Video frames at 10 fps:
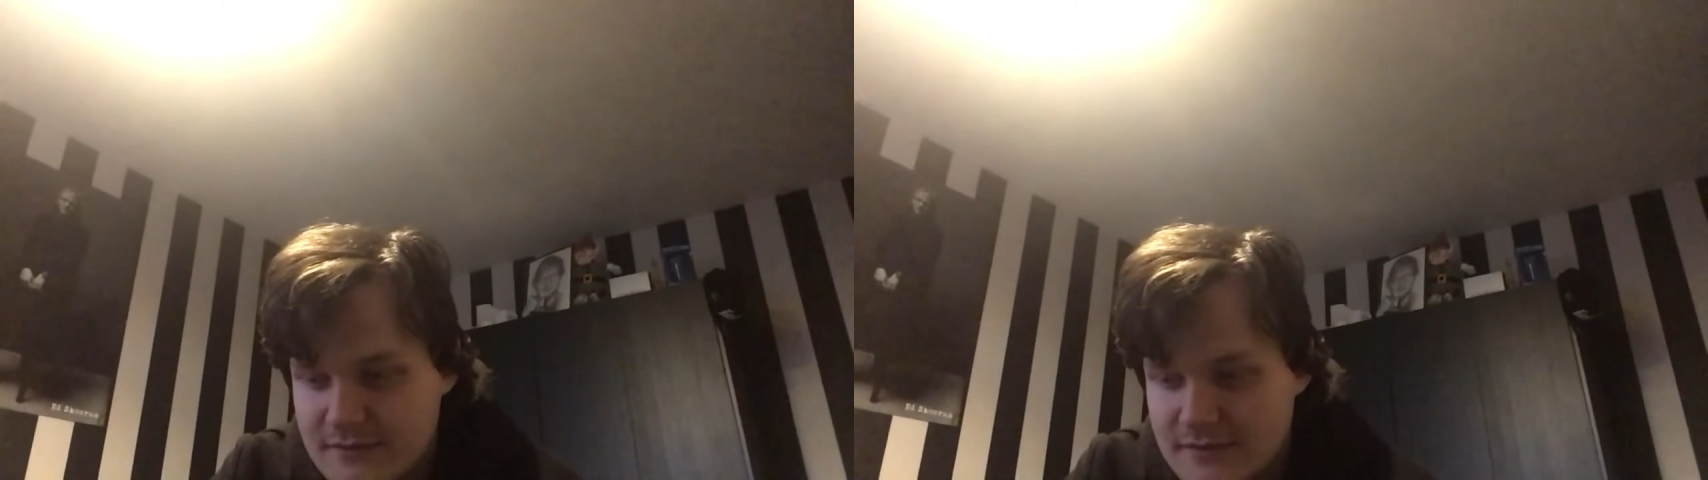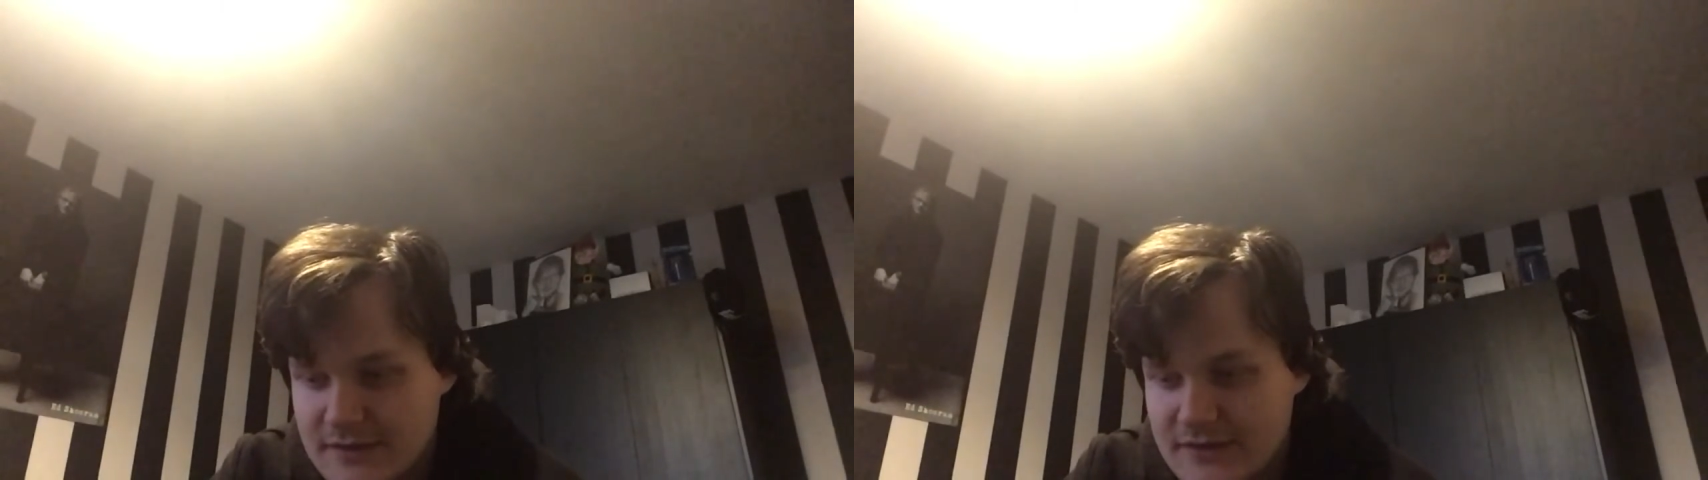
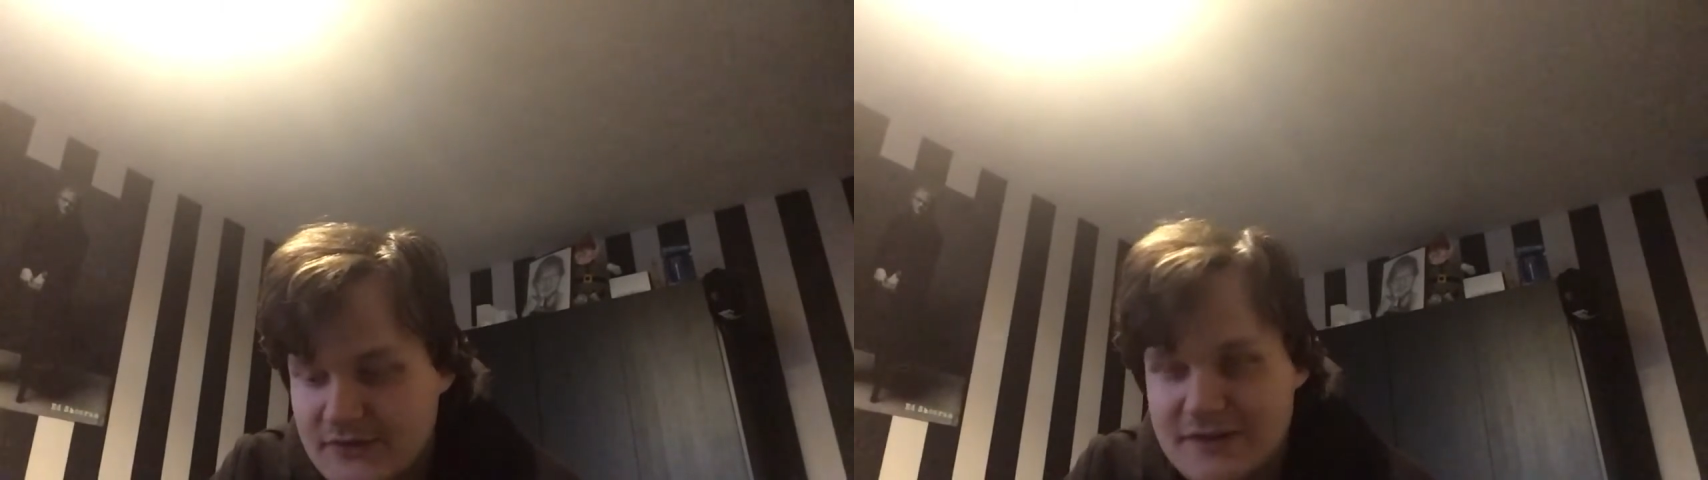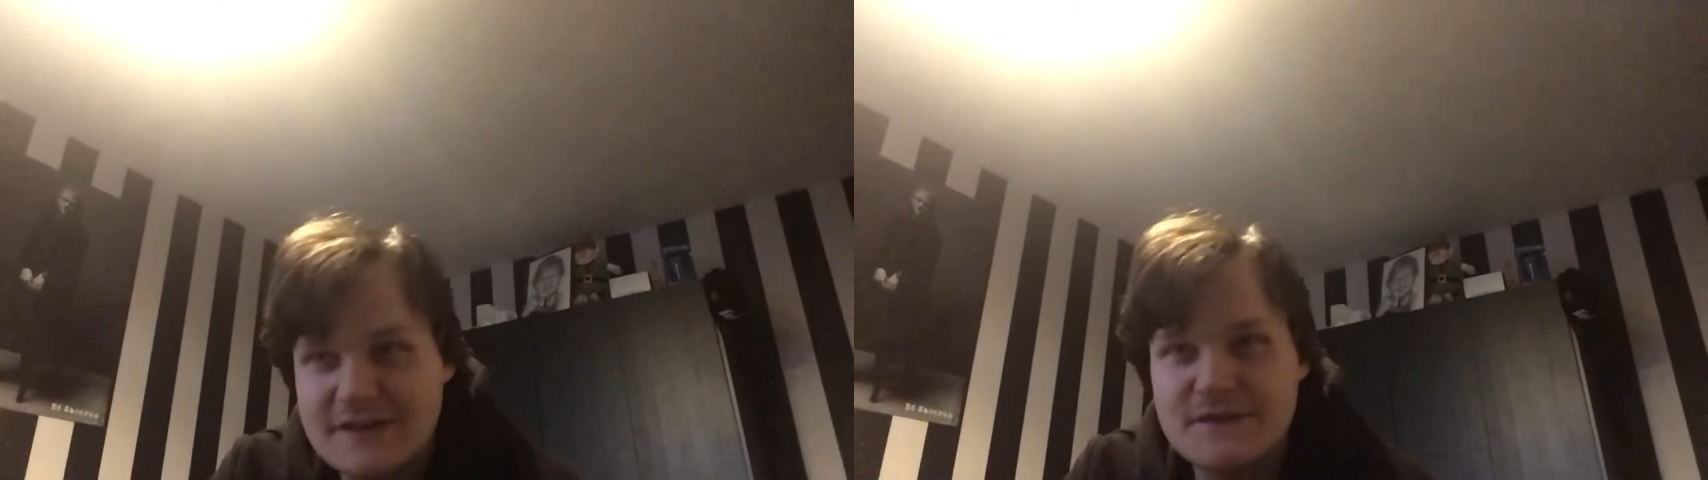Yes,
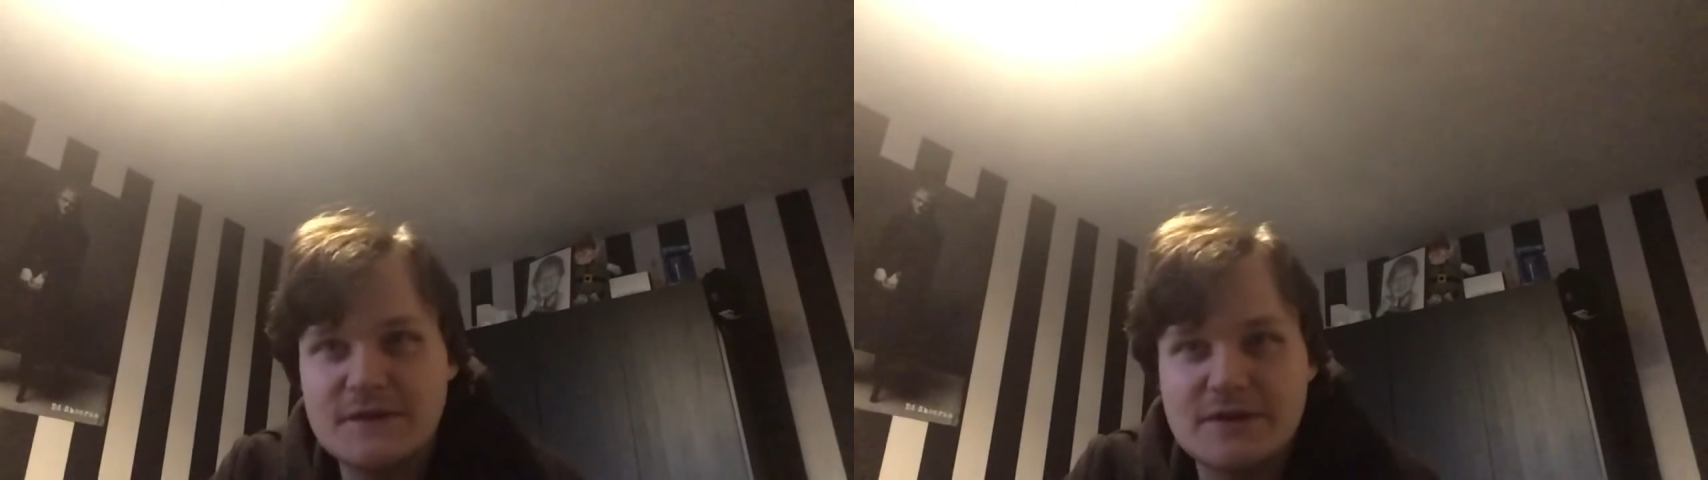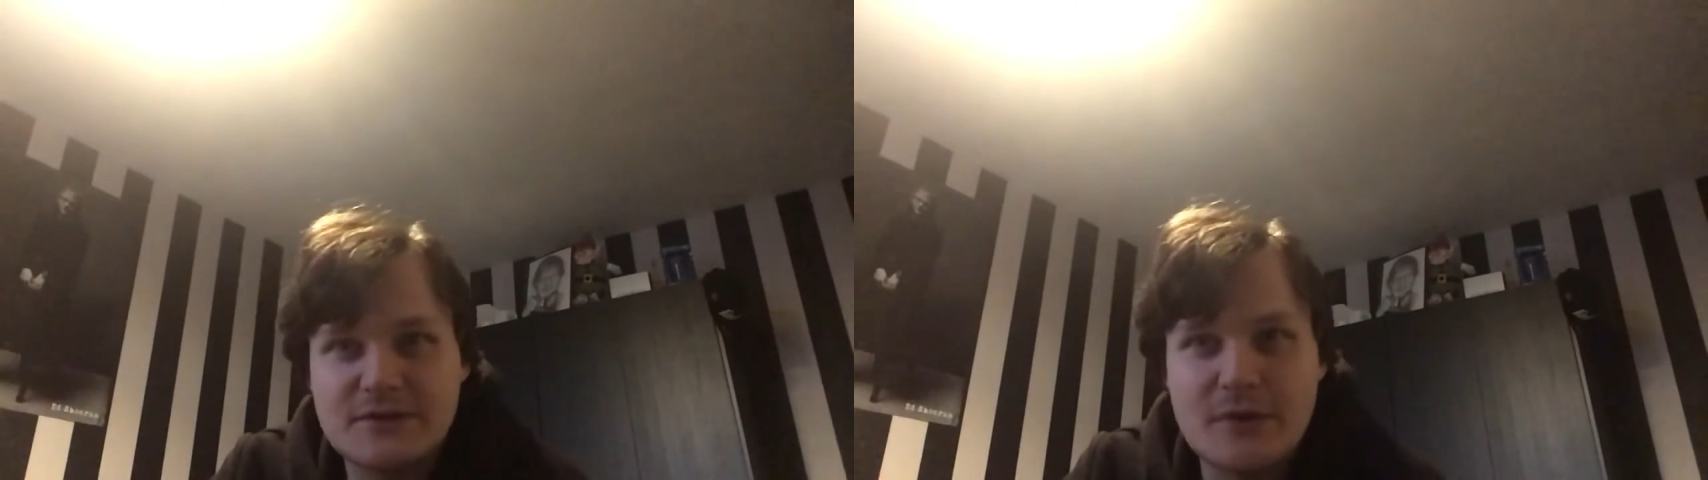and this
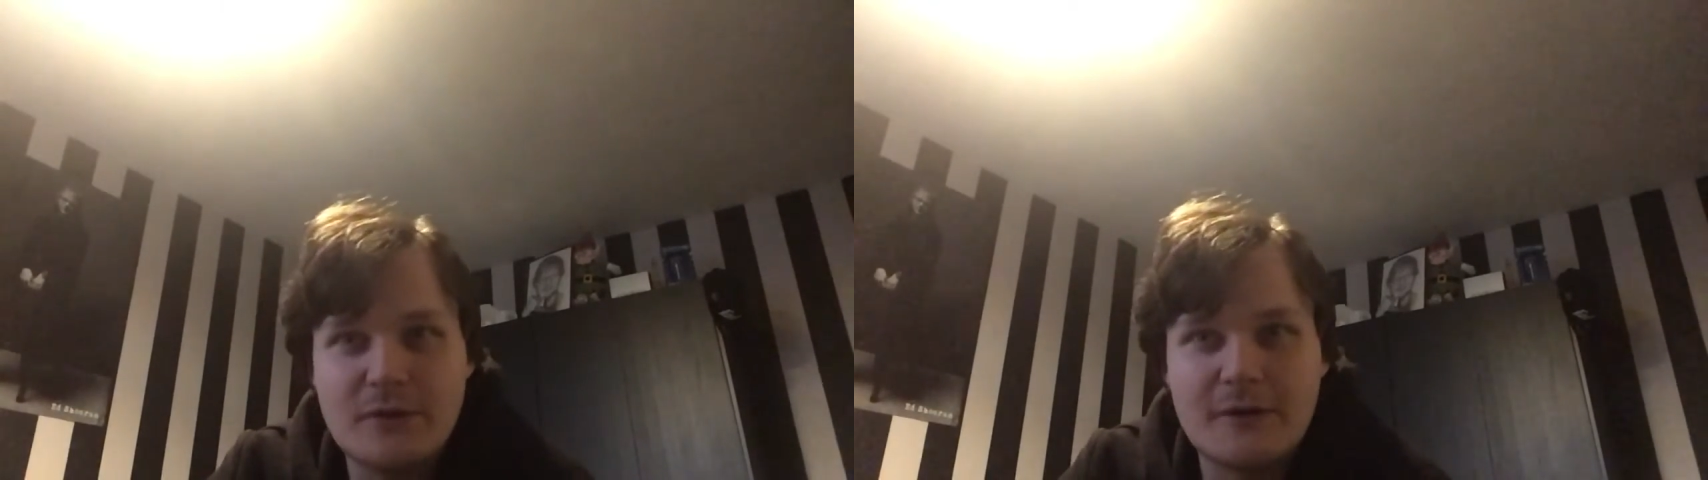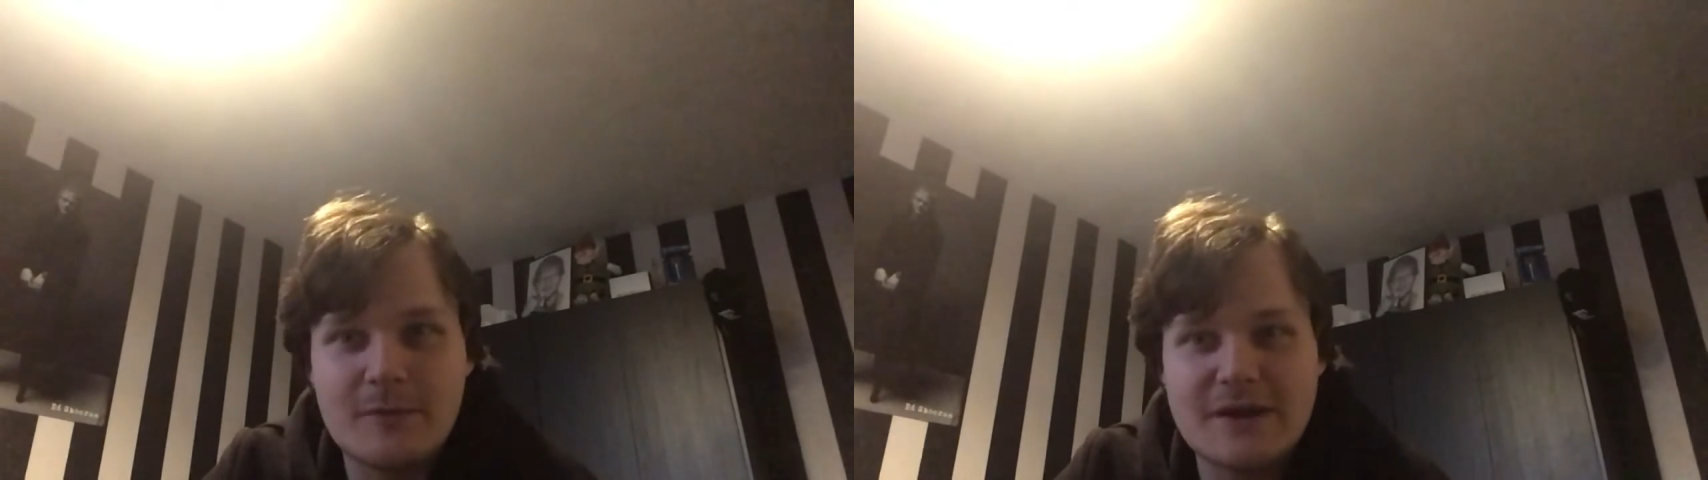video is
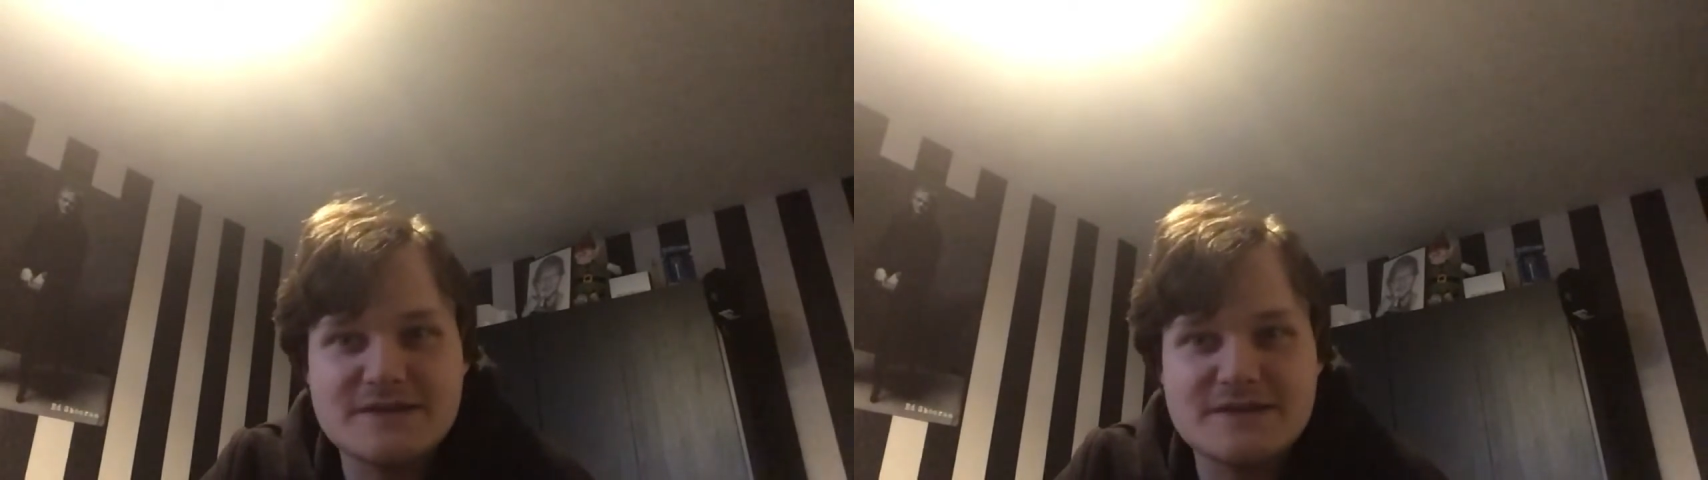going on a bit,